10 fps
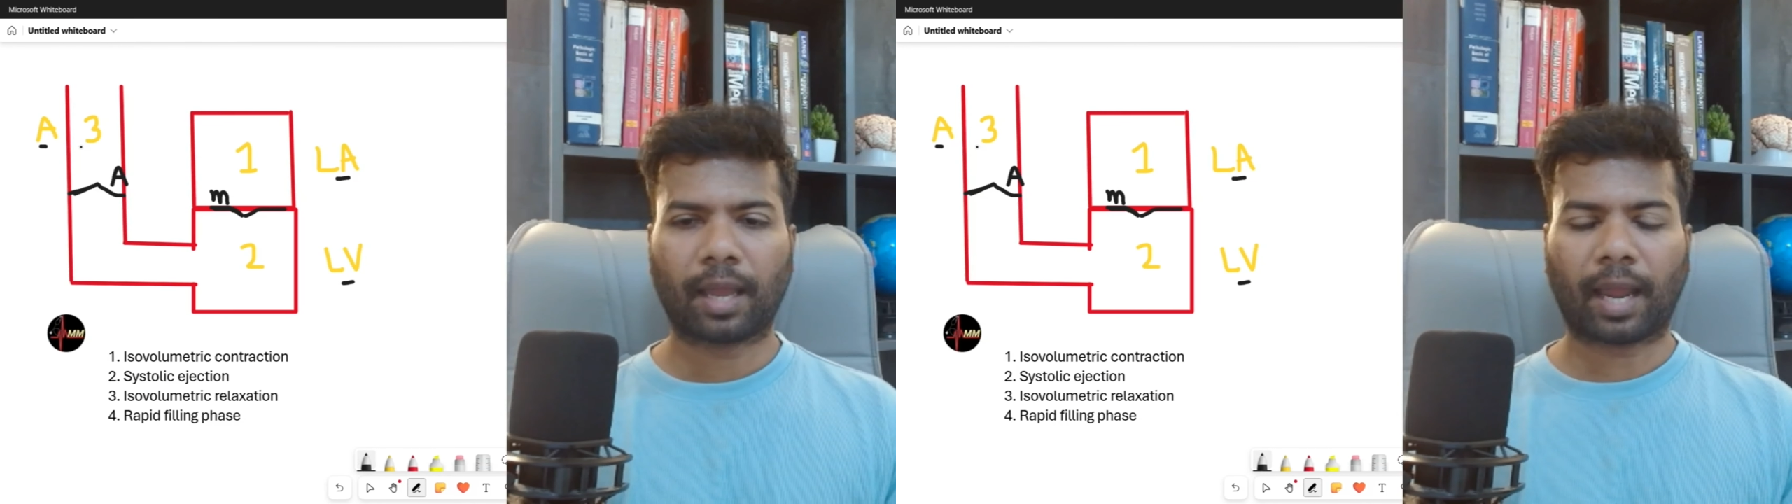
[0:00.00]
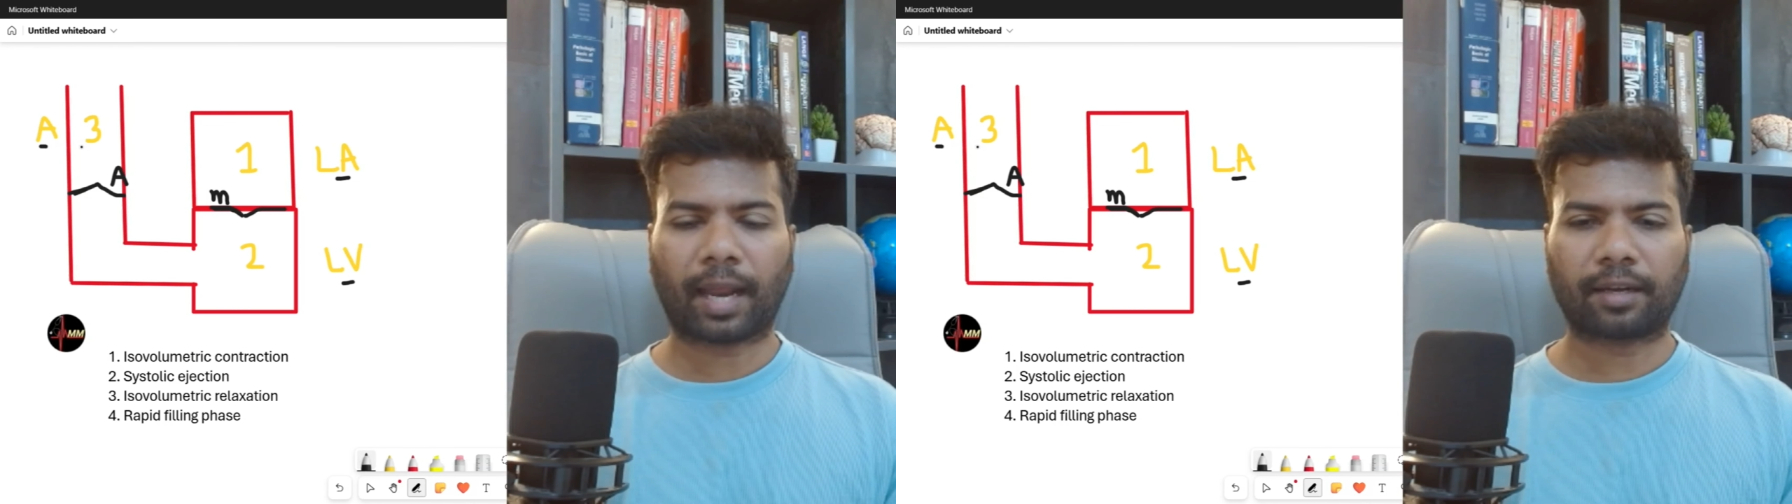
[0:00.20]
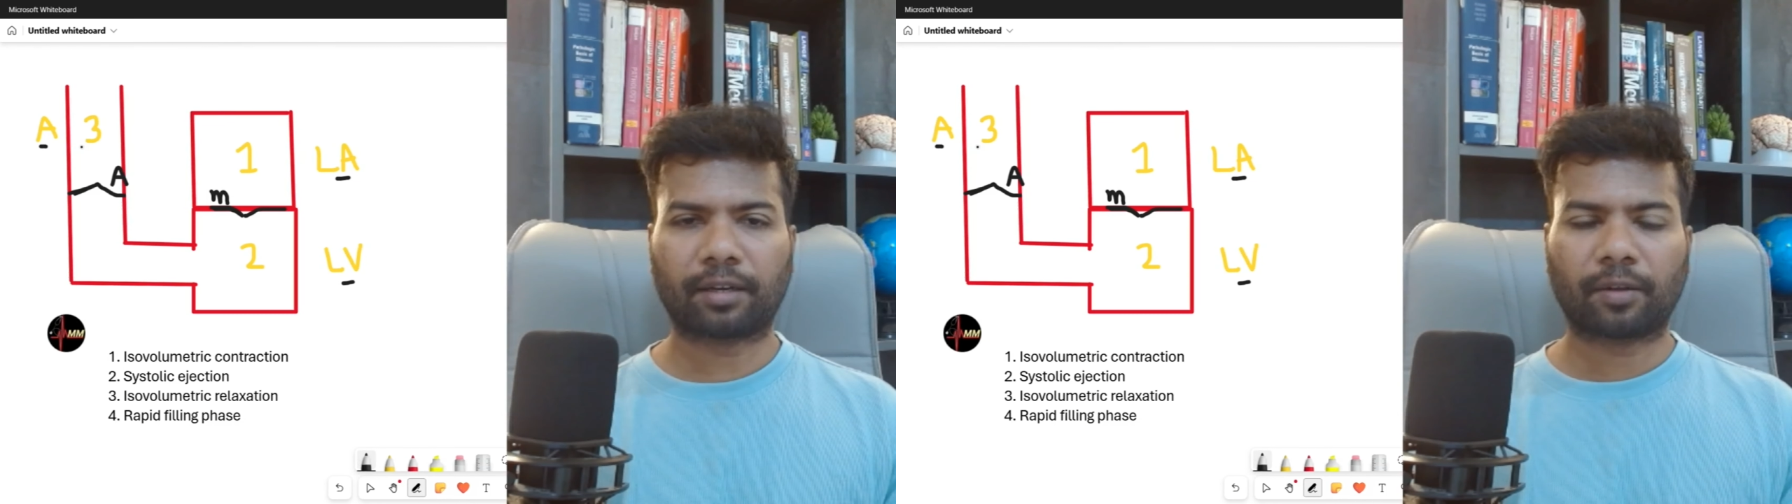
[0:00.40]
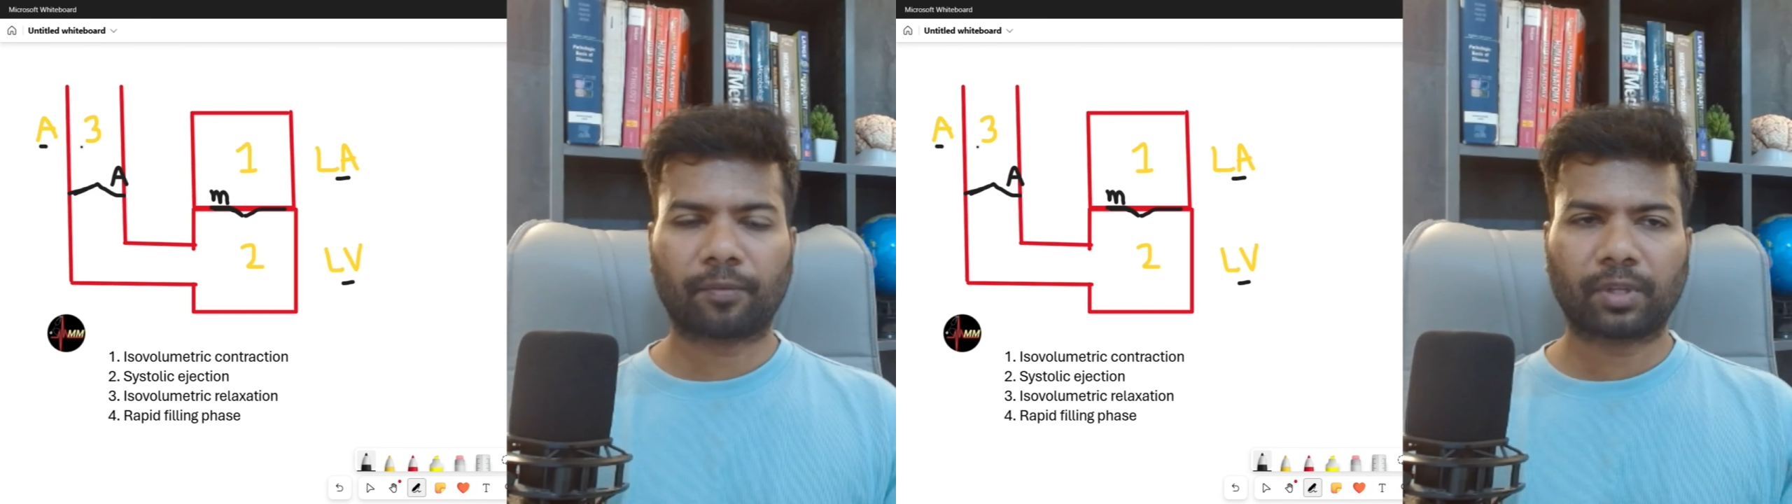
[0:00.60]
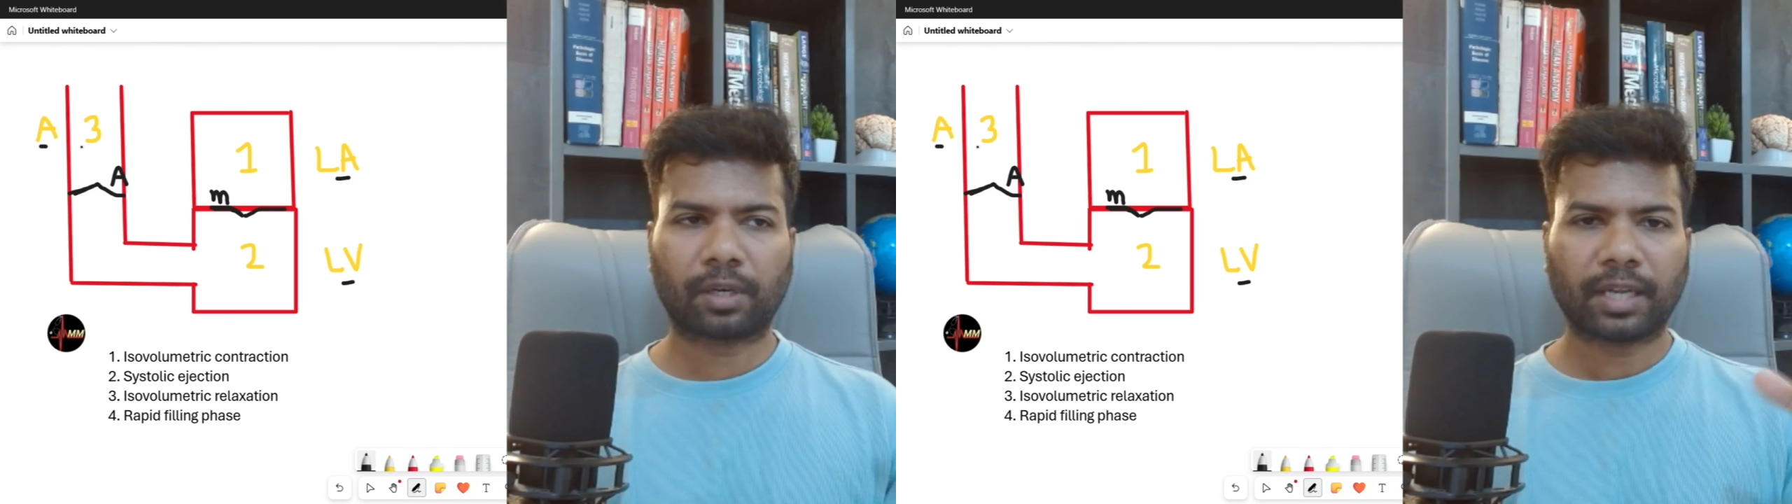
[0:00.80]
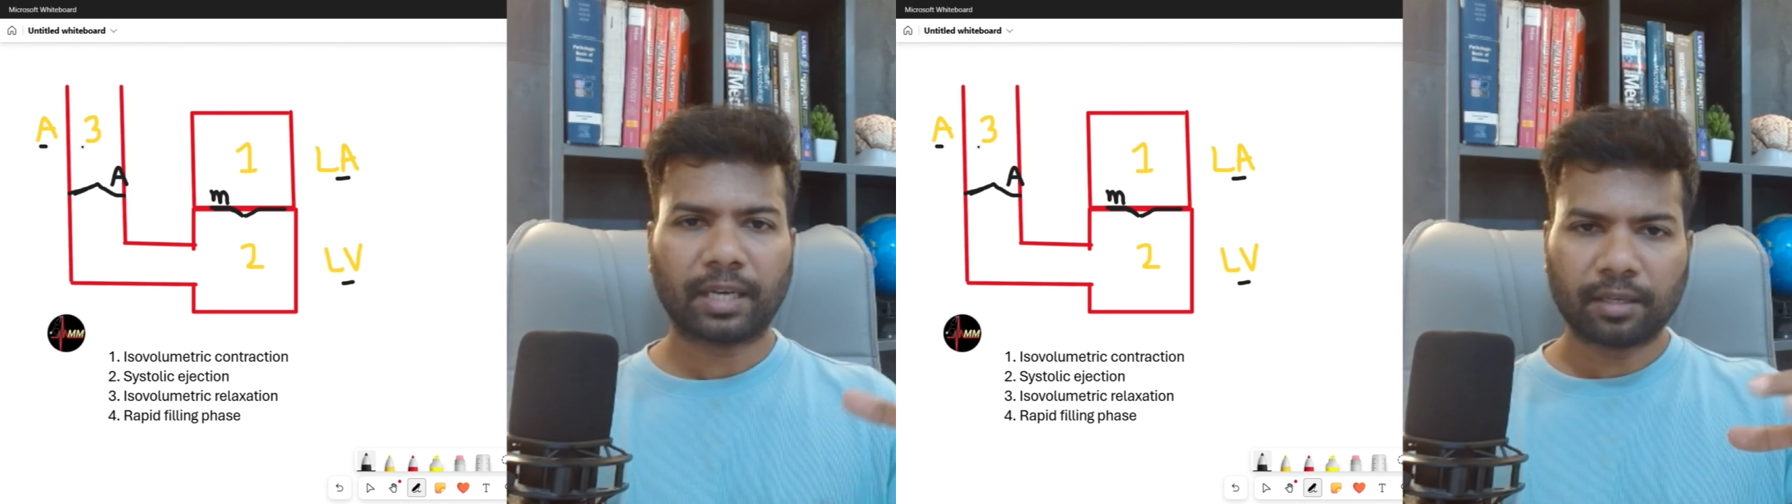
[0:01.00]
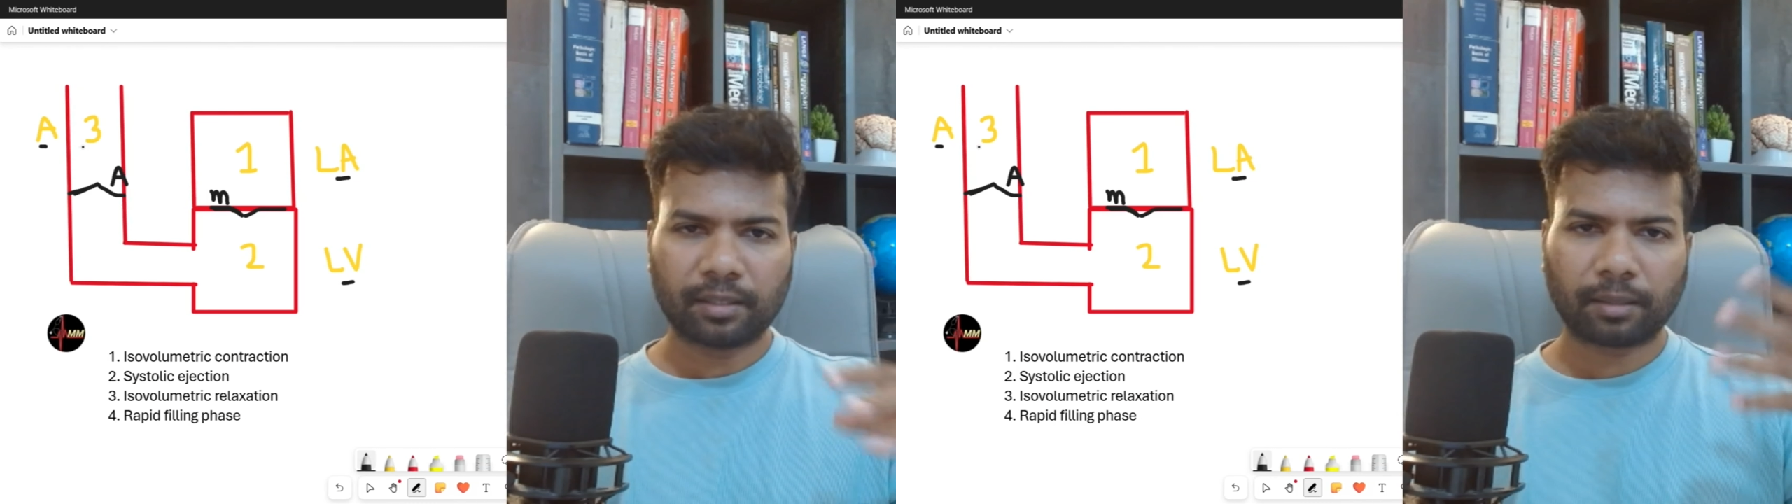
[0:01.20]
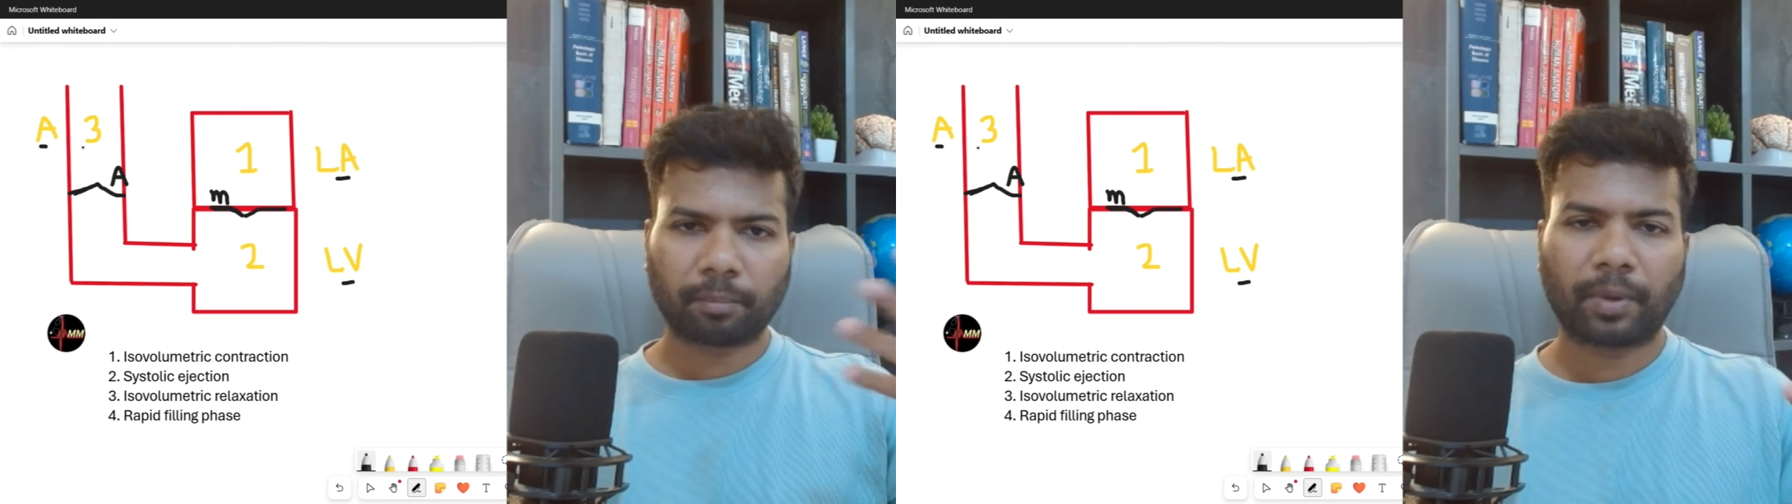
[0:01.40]
and the
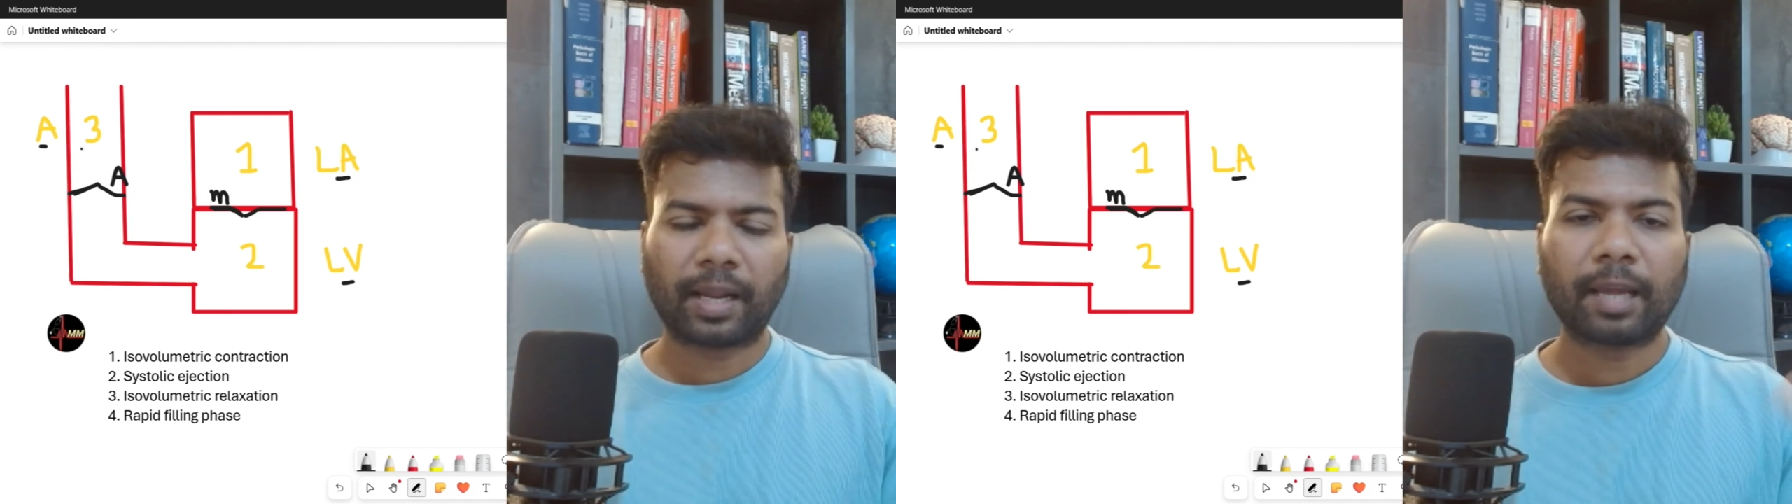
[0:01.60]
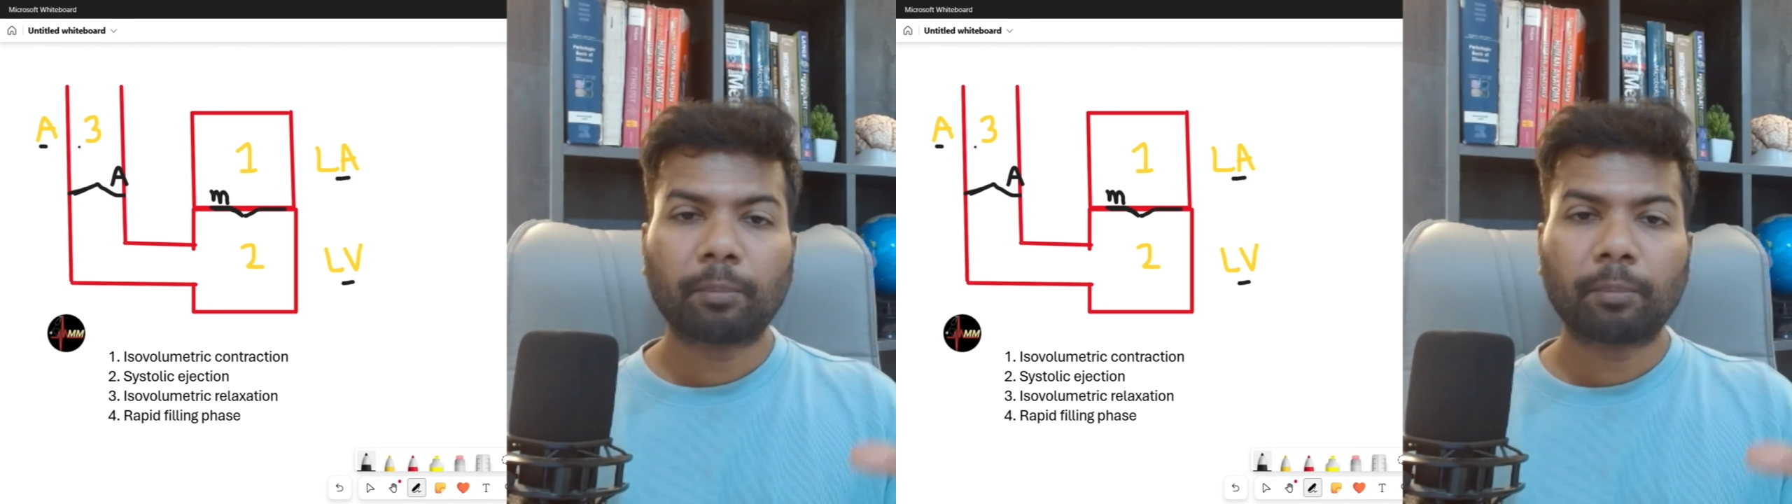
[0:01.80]
interplay